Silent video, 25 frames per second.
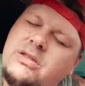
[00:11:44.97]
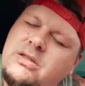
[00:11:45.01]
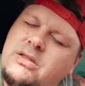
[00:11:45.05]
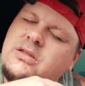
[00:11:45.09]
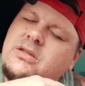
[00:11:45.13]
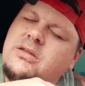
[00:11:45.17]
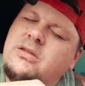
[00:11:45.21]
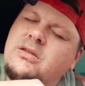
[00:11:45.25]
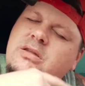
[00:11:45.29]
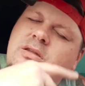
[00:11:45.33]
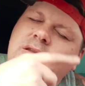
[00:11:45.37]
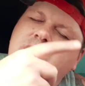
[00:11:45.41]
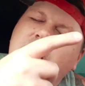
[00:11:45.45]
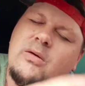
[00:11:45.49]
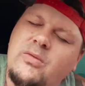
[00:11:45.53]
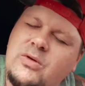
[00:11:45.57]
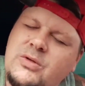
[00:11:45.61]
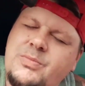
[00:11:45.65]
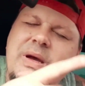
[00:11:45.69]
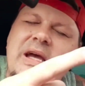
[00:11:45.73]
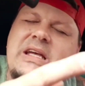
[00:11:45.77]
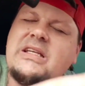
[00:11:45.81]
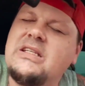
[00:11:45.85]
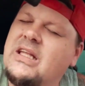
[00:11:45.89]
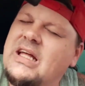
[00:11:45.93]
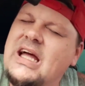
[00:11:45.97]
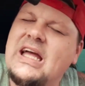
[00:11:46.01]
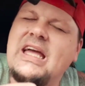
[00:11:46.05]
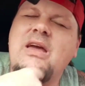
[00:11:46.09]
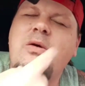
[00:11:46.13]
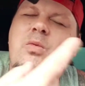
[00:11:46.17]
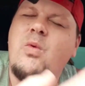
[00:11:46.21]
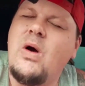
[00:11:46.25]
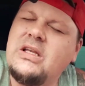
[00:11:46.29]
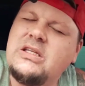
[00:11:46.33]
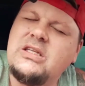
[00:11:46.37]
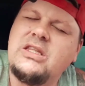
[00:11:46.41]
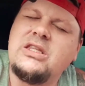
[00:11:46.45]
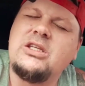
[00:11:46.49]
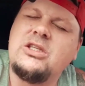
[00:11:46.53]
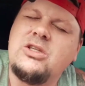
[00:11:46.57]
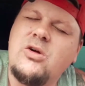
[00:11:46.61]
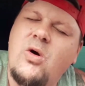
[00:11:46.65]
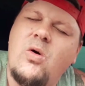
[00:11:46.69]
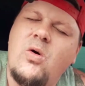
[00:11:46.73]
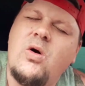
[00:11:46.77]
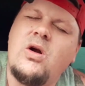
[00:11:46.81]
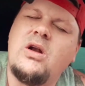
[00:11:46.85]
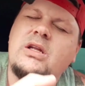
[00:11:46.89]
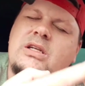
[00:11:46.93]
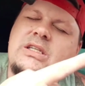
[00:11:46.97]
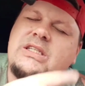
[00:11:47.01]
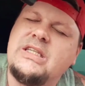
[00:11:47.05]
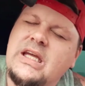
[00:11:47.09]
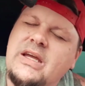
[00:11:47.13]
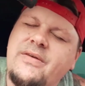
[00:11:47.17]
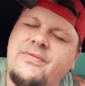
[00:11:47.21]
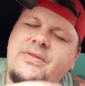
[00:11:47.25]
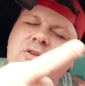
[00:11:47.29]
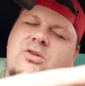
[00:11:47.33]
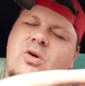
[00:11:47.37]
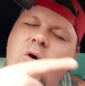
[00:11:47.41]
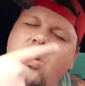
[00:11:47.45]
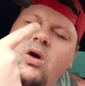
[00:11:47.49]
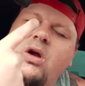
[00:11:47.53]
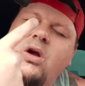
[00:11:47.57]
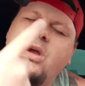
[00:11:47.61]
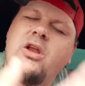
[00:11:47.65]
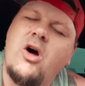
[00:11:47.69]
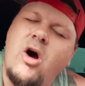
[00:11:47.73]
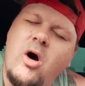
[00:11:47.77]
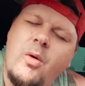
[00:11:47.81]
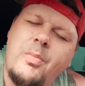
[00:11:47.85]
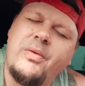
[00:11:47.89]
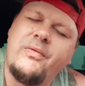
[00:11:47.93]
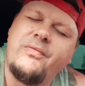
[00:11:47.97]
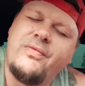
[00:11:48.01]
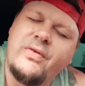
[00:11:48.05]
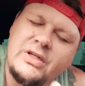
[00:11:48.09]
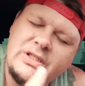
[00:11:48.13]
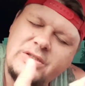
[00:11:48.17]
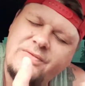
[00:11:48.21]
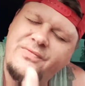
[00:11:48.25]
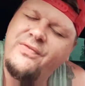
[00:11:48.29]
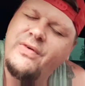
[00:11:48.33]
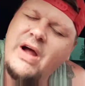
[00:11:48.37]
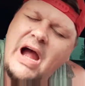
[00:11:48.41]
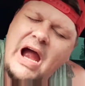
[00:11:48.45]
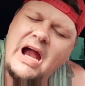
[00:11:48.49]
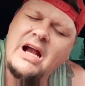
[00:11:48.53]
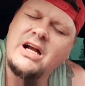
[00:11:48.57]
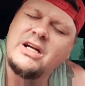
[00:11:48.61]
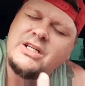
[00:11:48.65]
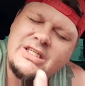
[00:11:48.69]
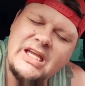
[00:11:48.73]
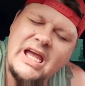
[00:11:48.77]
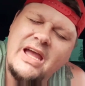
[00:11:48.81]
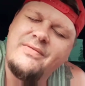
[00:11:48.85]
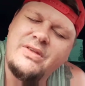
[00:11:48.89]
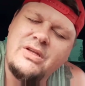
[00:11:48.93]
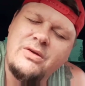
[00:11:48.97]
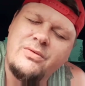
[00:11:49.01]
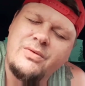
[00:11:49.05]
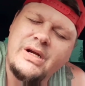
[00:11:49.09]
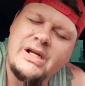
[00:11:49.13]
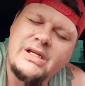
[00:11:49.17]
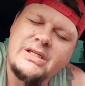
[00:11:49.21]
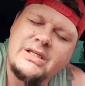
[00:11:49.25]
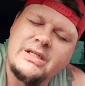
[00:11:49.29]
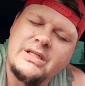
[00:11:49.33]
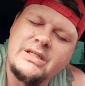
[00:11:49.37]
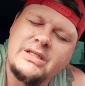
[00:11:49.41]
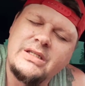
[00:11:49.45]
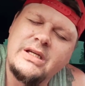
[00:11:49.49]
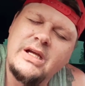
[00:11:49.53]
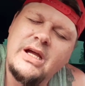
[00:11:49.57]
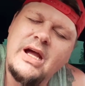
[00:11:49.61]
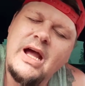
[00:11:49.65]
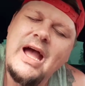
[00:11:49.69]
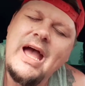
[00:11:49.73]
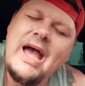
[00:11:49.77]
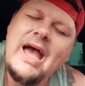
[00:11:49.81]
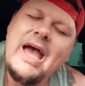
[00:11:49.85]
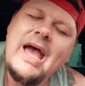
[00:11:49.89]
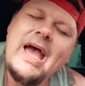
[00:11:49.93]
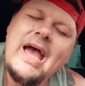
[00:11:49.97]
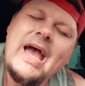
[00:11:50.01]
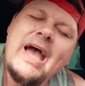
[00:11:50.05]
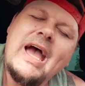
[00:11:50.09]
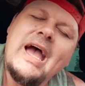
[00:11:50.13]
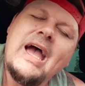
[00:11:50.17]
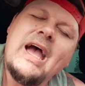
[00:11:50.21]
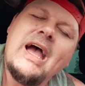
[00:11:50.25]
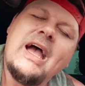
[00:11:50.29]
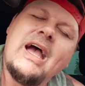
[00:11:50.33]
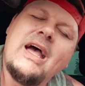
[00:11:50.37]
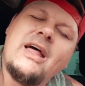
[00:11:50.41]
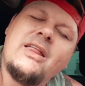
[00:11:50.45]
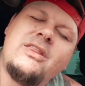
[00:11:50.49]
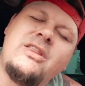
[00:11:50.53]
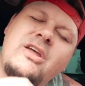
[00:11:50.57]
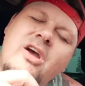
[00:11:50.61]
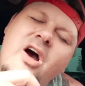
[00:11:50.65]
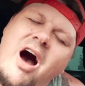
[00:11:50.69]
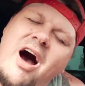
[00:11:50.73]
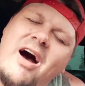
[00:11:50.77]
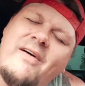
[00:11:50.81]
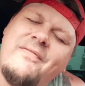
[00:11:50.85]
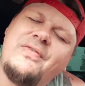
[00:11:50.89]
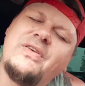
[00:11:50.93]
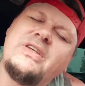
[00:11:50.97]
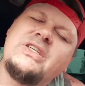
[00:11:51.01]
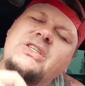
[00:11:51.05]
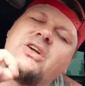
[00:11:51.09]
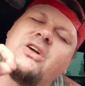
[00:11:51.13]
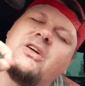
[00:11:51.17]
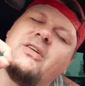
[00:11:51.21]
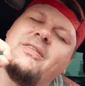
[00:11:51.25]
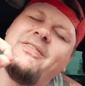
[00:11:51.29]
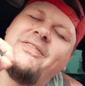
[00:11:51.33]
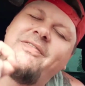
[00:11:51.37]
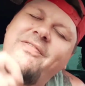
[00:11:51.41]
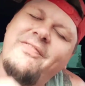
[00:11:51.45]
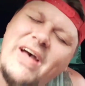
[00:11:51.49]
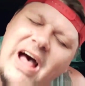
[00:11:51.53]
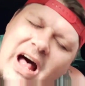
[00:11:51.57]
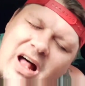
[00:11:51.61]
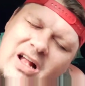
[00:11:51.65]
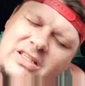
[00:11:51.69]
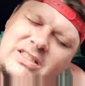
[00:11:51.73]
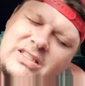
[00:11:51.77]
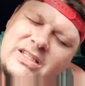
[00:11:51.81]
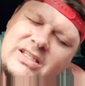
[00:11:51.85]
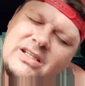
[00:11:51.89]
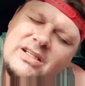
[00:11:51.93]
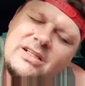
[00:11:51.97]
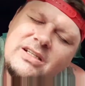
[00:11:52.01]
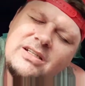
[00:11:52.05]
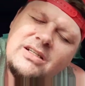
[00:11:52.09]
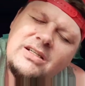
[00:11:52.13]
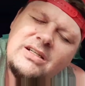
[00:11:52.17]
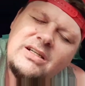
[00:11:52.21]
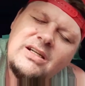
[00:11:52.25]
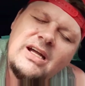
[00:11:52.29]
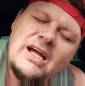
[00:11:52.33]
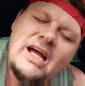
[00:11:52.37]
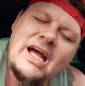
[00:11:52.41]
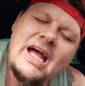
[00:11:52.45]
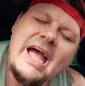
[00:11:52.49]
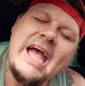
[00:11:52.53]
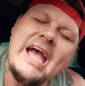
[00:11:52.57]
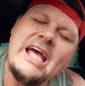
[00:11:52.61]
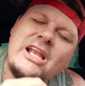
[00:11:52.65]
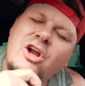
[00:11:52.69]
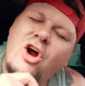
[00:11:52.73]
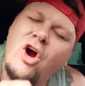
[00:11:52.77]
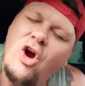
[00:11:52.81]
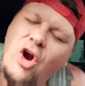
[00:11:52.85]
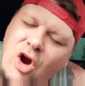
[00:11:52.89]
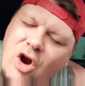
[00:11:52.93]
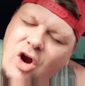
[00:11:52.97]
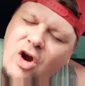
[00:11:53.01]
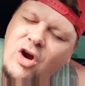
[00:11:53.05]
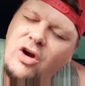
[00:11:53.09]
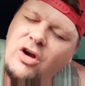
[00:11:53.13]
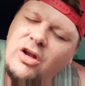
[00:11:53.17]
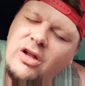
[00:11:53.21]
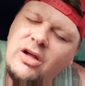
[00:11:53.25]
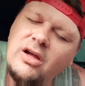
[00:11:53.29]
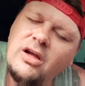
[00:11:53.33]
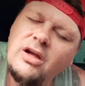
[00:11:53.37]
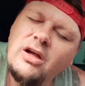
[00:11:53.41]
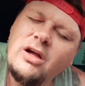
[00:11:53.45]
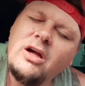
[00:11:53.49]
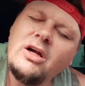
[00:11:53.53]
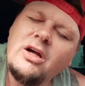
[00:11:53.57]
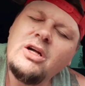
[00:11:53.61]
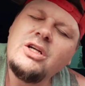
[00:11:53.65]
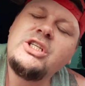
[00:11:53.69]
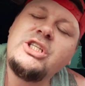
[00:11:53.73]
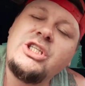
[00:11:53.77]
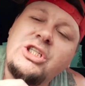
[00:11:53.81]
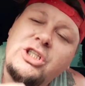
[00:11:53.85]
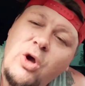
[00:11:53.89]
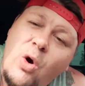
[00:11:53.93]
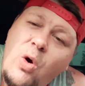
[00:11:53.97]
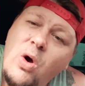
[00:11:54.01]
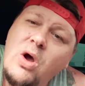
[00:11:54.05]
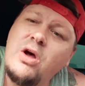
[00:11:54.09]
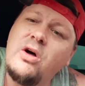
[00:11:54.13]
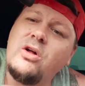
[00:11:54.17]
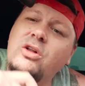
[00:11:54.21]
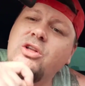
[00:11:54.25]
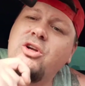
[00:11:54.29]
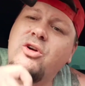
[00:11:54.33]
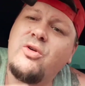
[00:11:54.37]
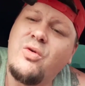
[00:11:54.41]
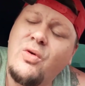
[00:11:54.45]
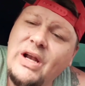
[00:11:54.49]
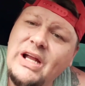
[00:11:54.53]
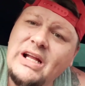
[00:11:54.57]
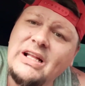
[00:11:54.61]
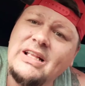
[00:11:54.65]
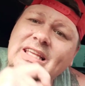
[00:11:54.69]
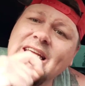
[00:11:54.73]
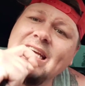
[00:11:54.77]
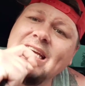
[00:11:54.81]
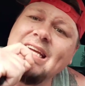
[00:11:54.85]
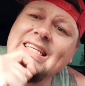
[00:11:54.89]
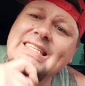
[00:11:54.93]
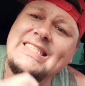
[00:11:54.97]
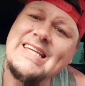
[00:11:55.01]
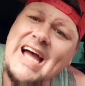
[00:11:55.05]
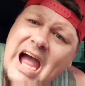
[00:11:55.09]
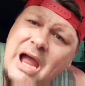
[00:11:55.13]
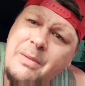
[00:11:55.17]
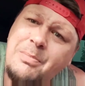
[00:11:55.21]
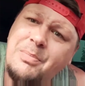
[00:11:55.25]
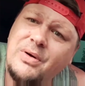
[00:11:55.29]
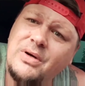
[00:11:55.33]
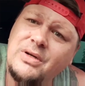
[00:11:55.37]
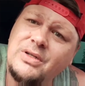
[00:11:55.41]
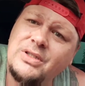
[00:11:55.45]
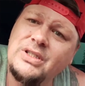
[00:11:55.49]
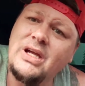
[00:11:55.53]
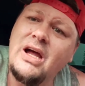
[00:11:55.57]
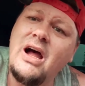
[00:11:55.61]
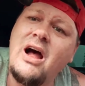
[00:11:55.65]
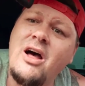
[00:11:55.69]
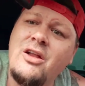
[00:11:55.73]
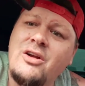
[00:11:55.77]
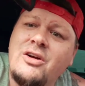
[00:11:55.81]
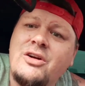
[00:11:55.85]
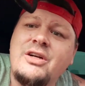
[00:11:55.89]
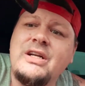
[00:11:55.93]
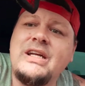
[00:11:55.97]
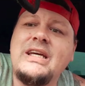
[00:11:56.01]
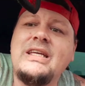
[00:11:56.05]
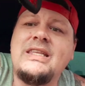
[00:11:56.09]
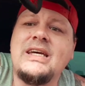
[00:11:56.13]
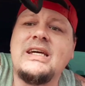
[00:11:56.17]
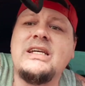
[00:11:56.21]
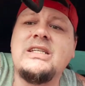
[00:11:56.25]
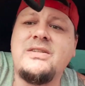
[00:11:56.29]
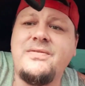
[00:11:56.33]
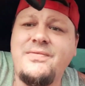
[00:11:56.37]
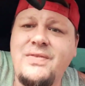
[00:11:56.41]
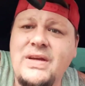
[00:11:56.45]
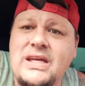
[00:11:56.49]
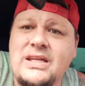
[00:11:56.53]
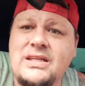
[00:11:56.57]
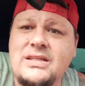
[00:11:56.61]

it was basically like he went to the door to see if the door could open for fire safety reasons. The officer felt and heard soiled, crinkling diapers underneath his feet.